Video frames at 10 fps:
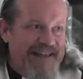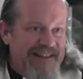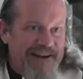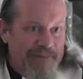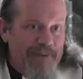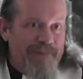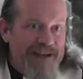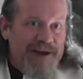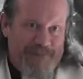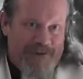that there will
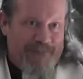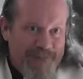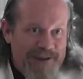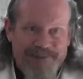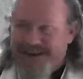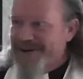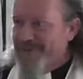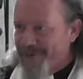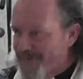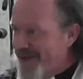be no more weeping, no
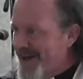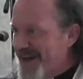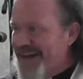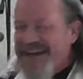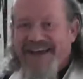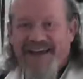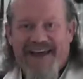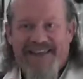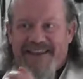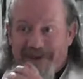more mourning,
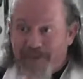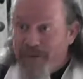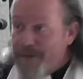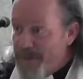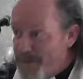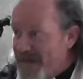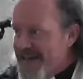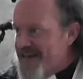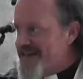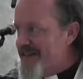uh, that there will be
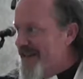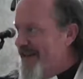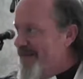peace,